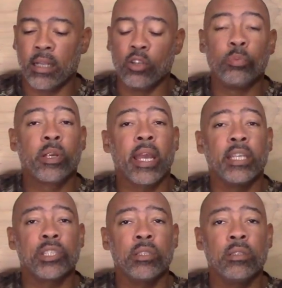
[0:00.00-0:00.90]

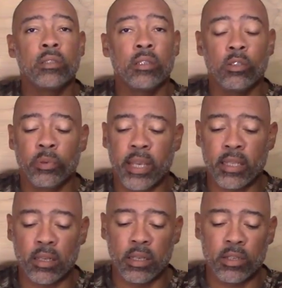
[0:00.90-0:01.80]

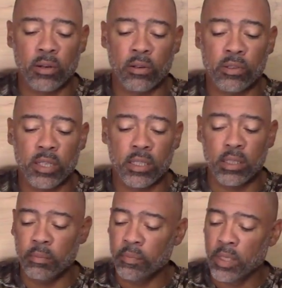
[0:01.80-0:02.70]
lubricate the internal
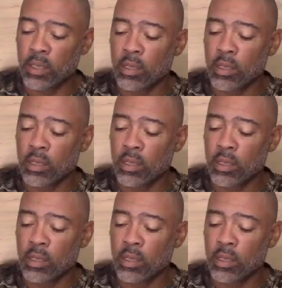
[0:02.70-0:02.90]
system.